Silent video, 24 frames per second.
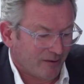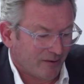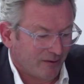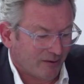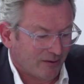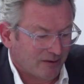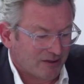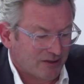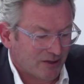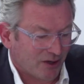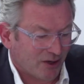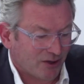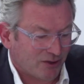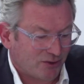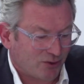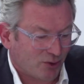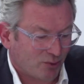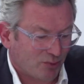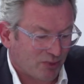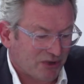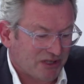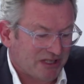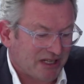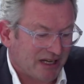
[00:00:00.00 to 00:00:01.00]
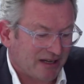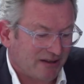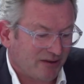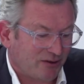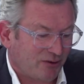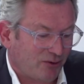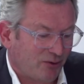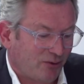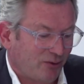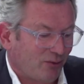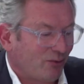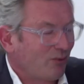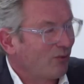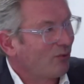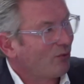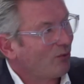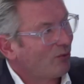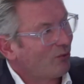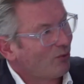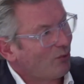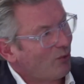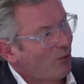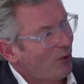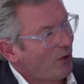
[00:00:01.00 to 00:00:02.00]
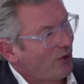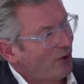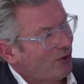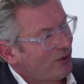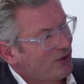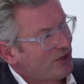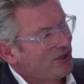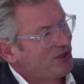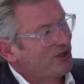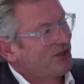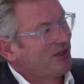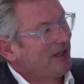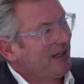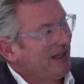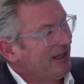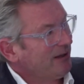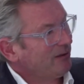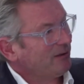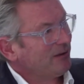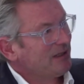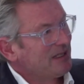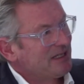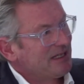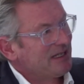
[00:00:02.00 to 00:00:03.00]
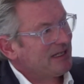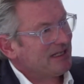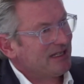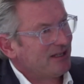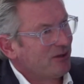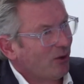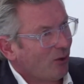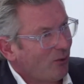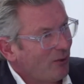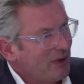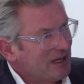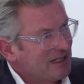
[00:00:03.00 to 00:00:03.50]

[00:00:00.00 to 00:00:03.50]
So a 2% worse yield, is it always